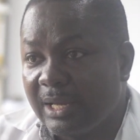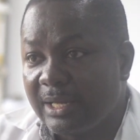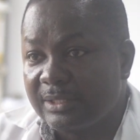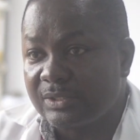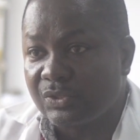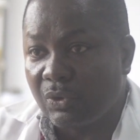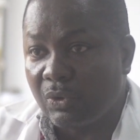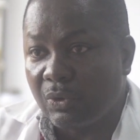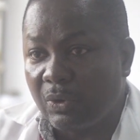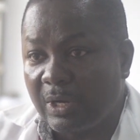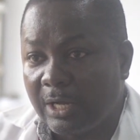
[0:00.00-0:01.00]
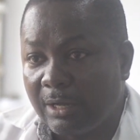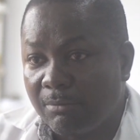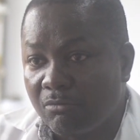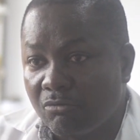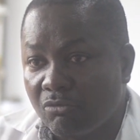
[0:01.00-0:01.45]
And so
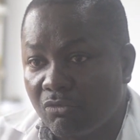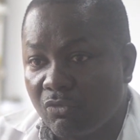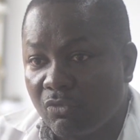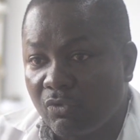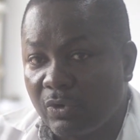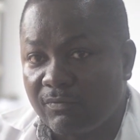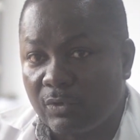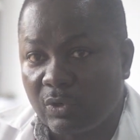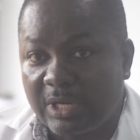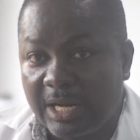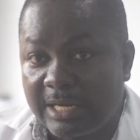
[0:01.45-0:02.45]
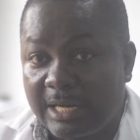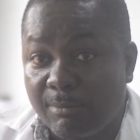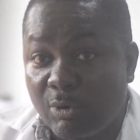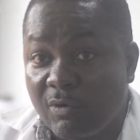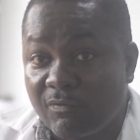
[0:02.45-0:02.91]
we've looked at the
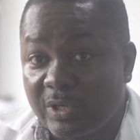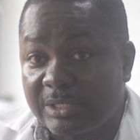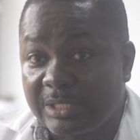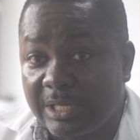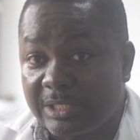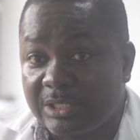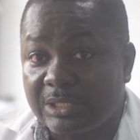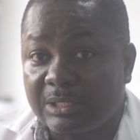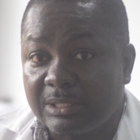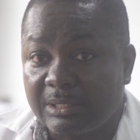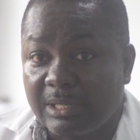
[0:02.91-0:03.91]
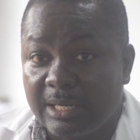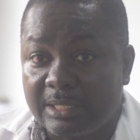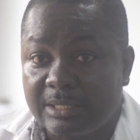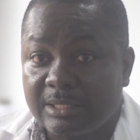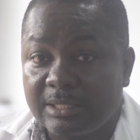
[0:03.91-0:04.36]
number of research
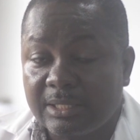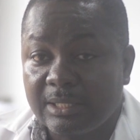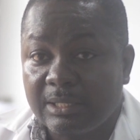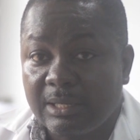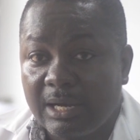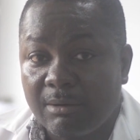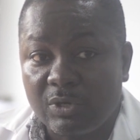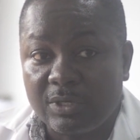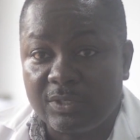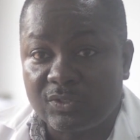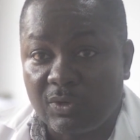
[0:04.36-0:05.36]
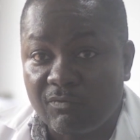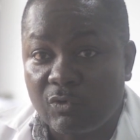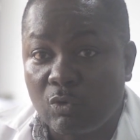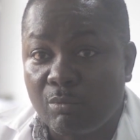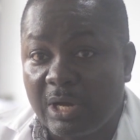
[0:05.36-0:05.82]
that, in some
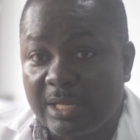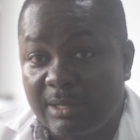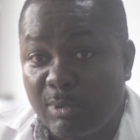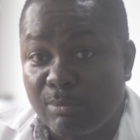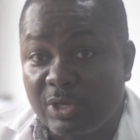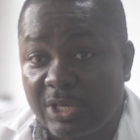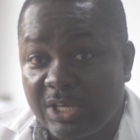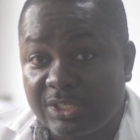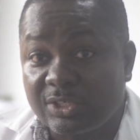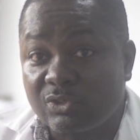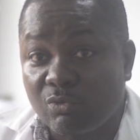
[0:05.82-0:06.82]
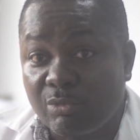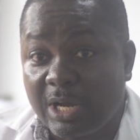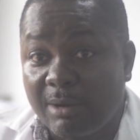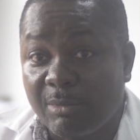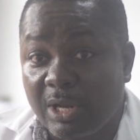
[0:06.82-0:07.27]
few months, the publications will be
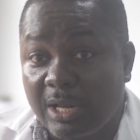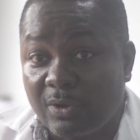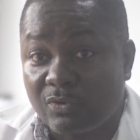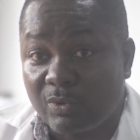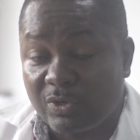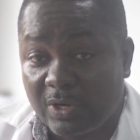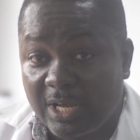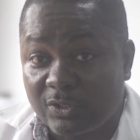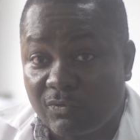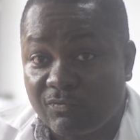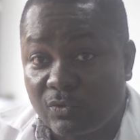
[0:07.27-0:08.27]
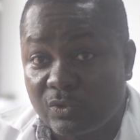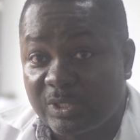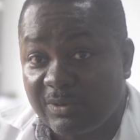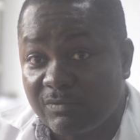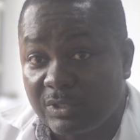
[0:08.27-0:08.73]
coming out with regards to food
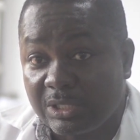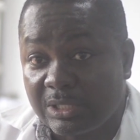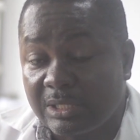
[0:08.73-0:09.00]
safety.